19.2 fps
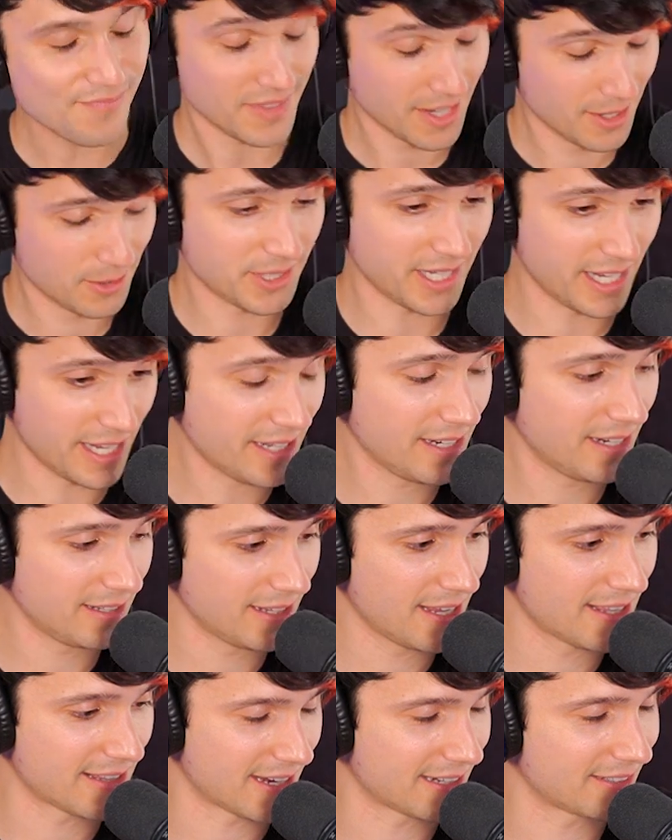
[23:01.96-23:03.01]
It was in
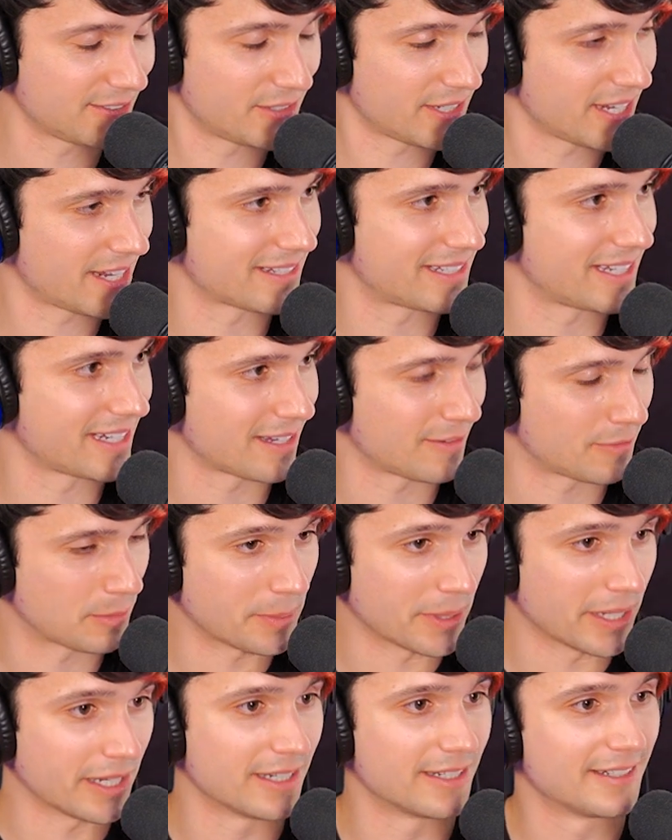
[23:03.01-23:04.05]
LA that I learned how to take off a
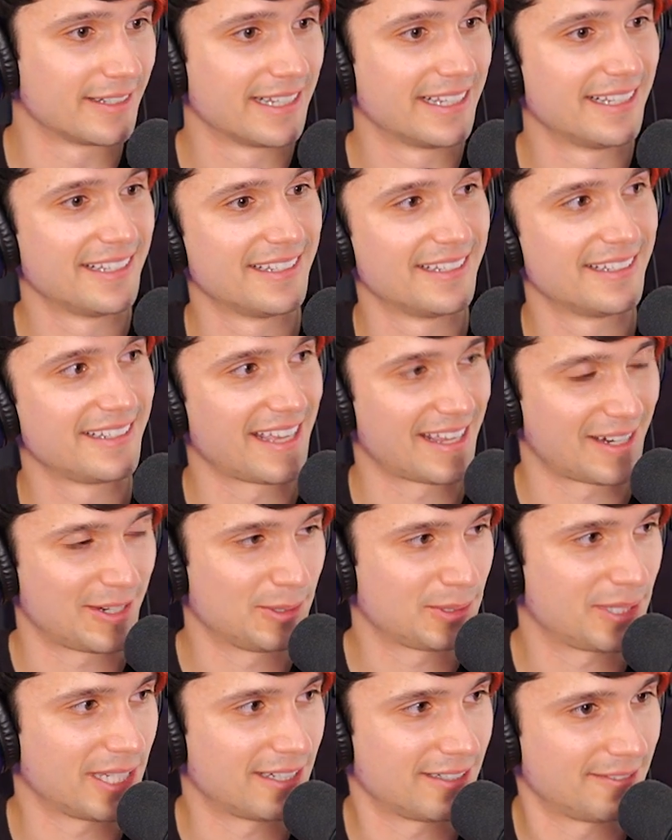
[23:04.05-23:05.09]
bra at a
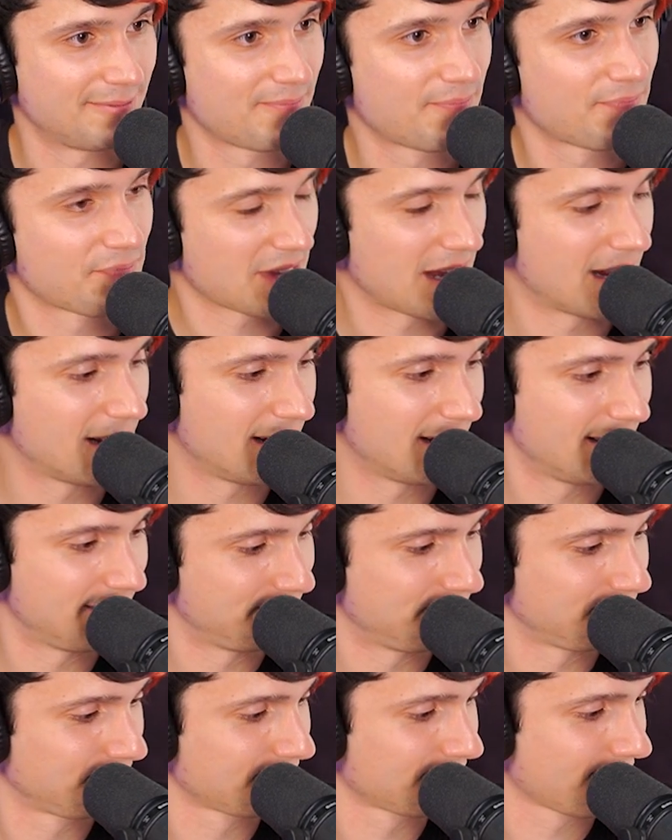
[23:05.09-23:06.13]
hotel.
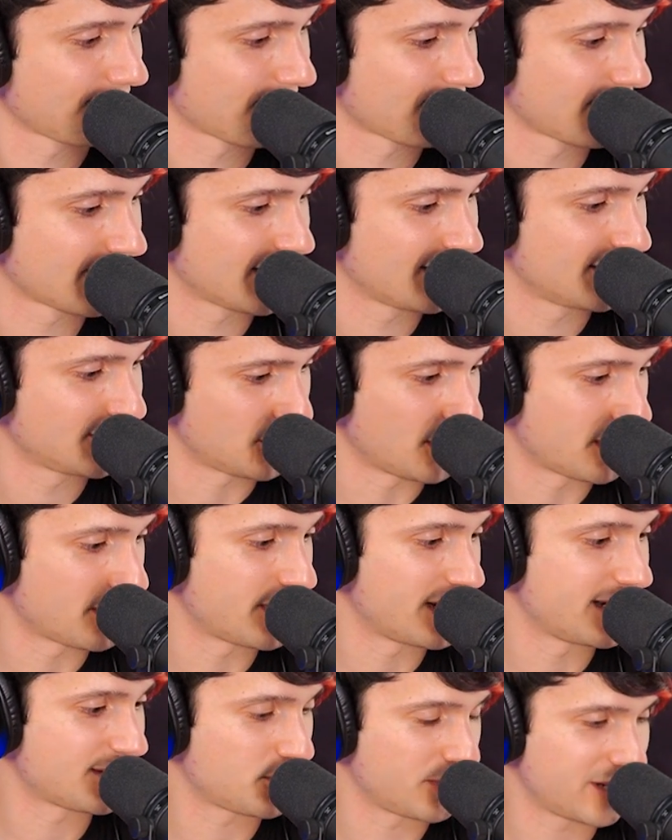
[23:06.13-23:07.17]
So
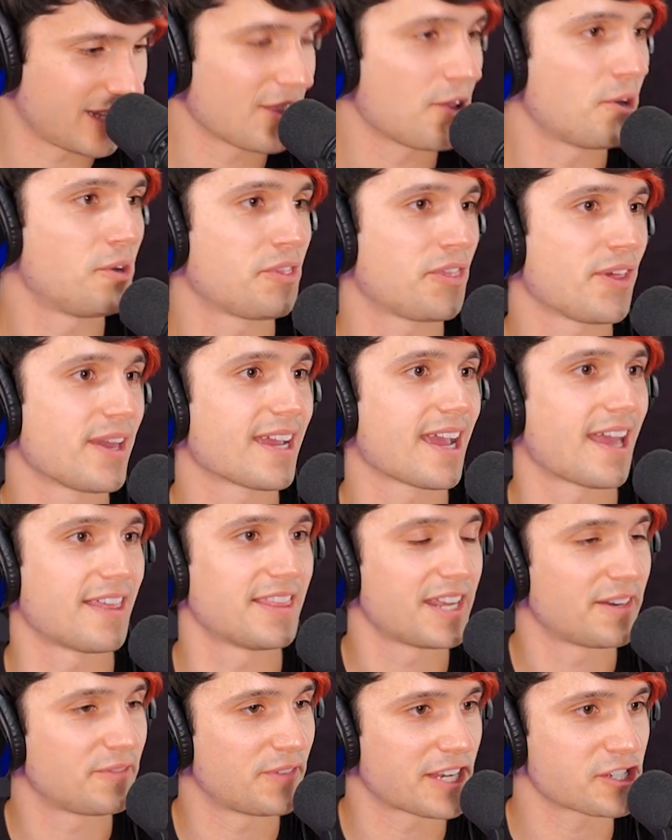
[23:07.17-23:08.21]
anyways, we did the whole thing, and
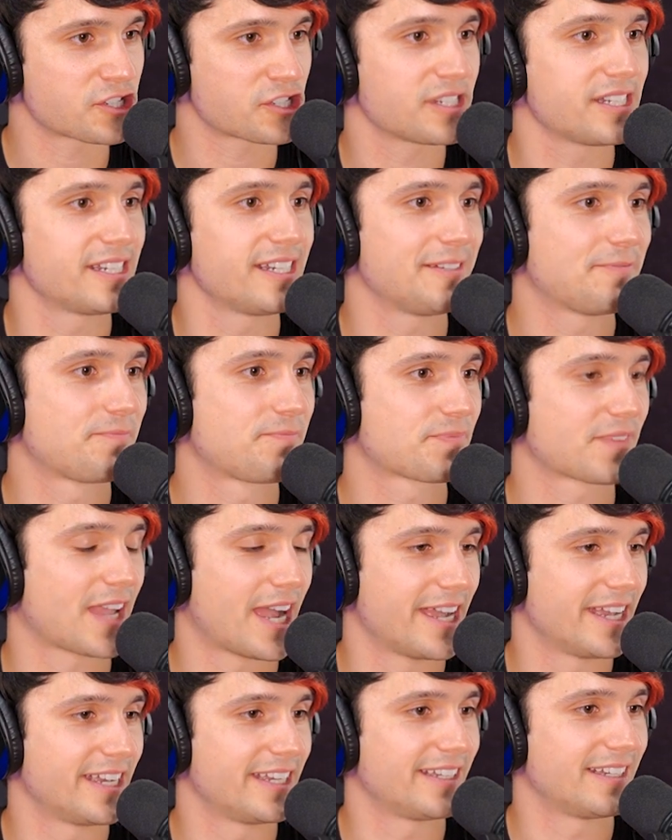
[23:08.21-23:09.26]
then eventually
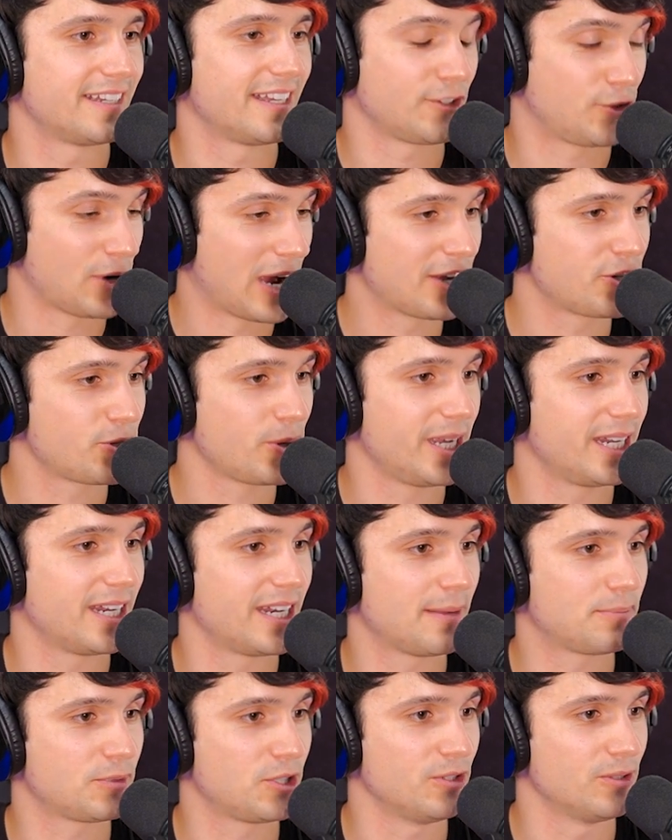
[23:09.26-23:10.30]
I graduated
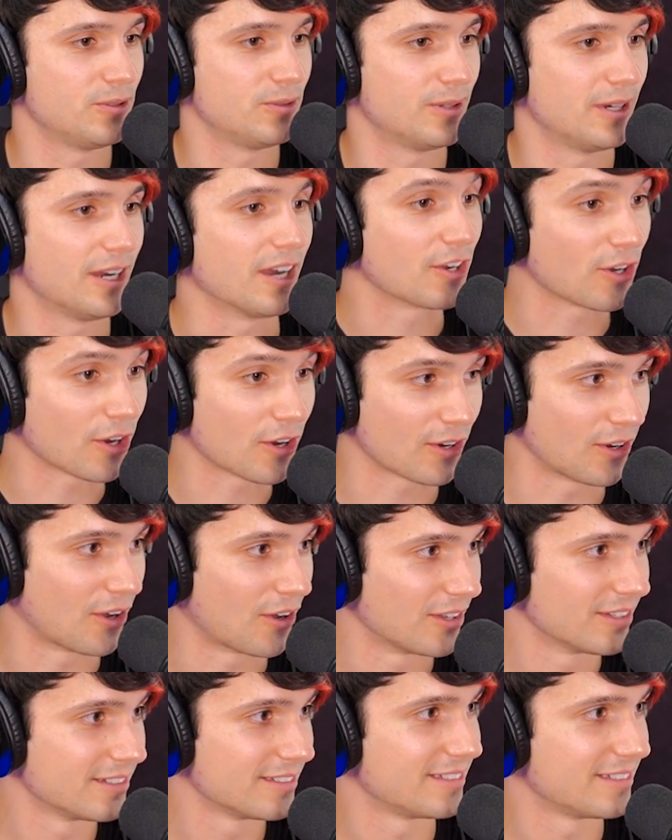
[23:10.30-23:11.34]
up to a girl.